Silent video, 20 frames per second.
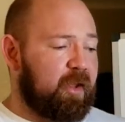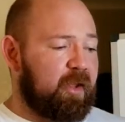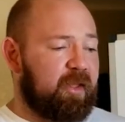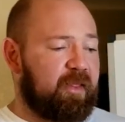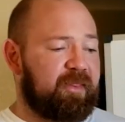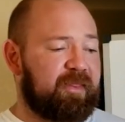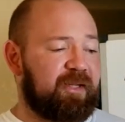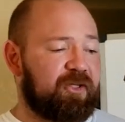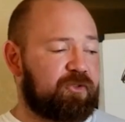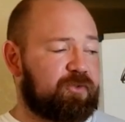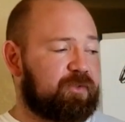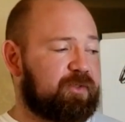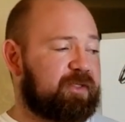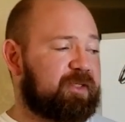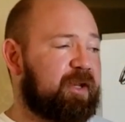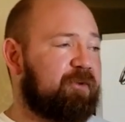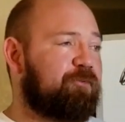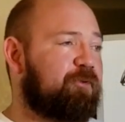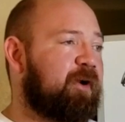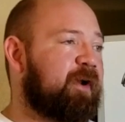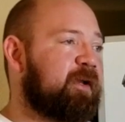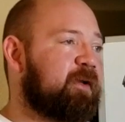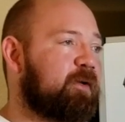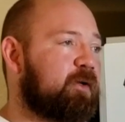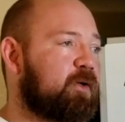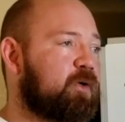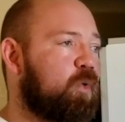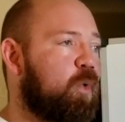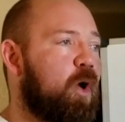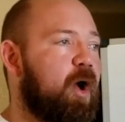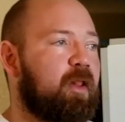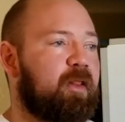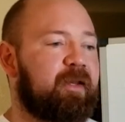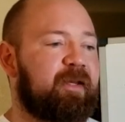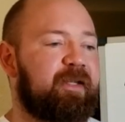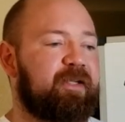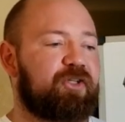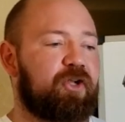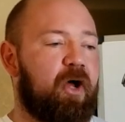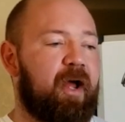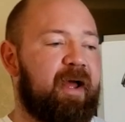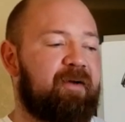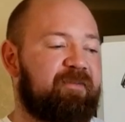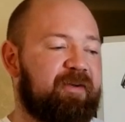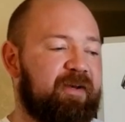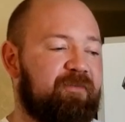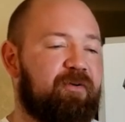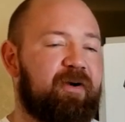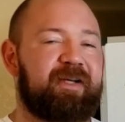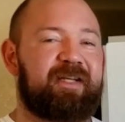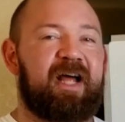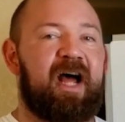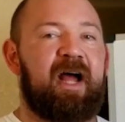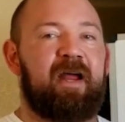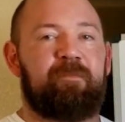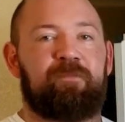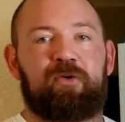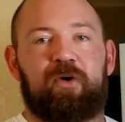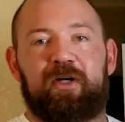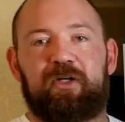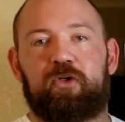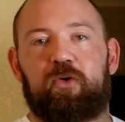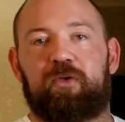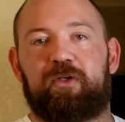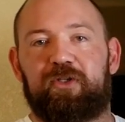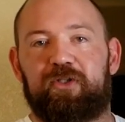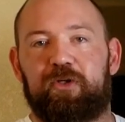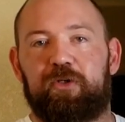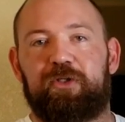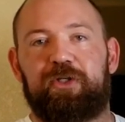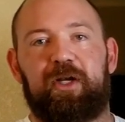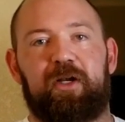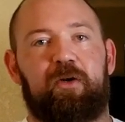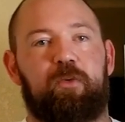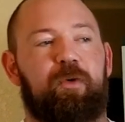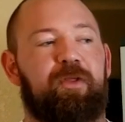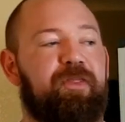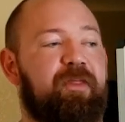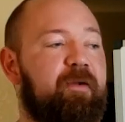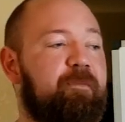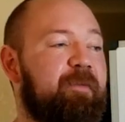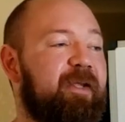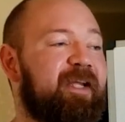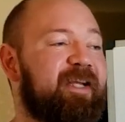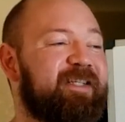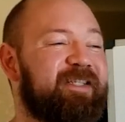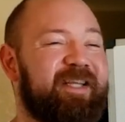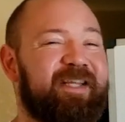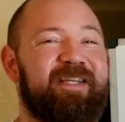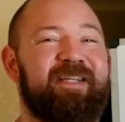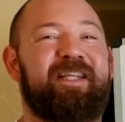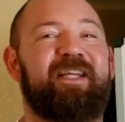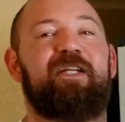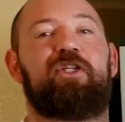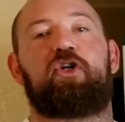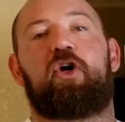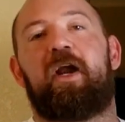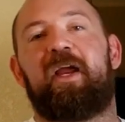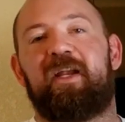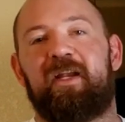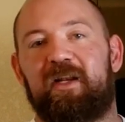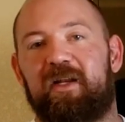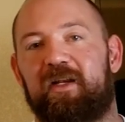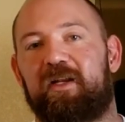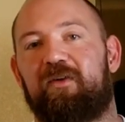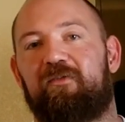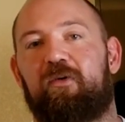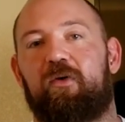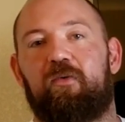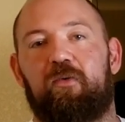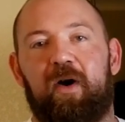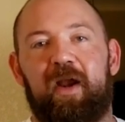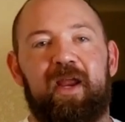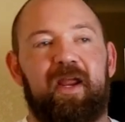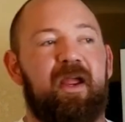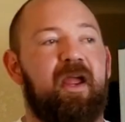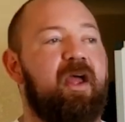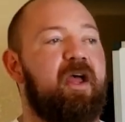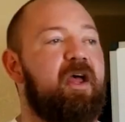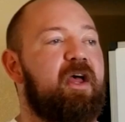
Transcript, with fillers: these different qualities all have a different time threshold associated with them because they detrain at a different rate.